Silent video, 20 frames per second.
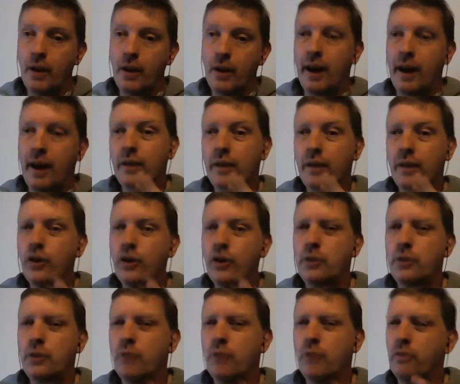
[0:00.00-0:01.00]
And the first
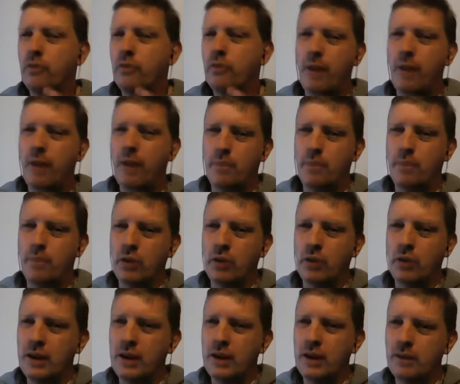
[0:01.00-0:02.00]
poem's from that book, and
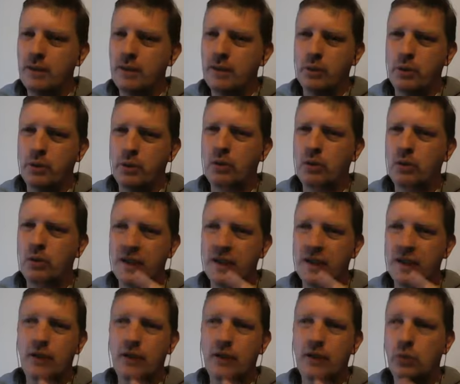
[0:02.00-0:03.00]
it's simply called
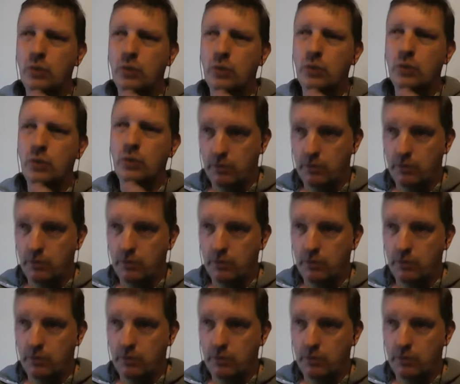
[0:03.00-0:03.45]
Tandle Hill.